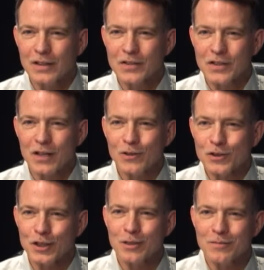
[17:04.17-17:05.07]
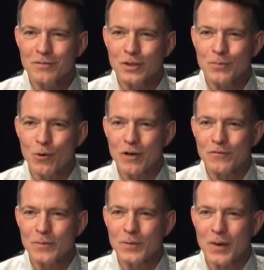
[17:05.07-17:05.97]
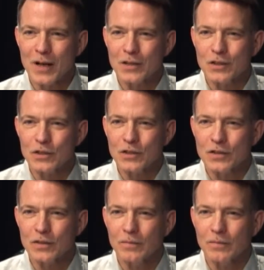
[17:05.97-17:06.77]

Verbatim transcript: and the settlers get support from the politicians. Yeah,